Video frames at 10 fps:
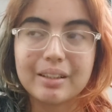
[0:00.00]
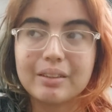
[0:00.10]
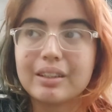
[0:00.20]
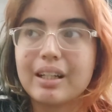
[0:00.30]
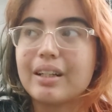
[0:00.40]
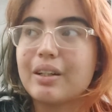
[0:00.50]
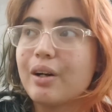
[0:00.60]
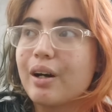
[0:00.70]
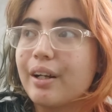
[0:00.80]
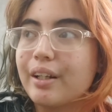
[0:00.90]
and I was like,
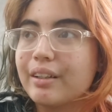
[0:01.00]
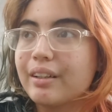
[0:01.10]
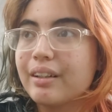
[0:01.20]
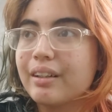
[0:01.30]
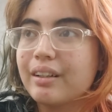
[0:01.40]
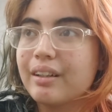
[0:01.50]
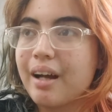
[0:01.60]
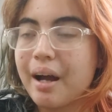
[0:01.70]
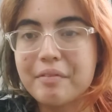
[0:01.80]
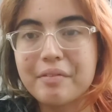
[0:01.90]
God,
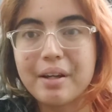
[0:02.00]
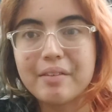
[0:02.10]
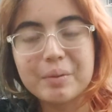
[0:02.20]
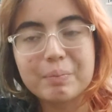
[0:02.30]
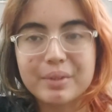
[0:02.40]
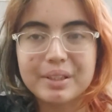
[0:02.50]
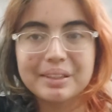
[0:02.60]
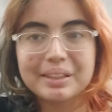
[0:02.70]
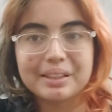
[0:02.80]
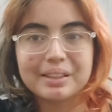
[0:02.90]
I've never
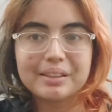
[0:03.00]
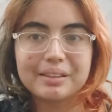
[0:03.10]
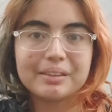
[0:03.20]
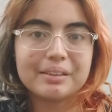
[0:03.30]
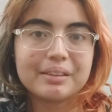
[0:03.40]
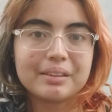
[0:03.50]
been still.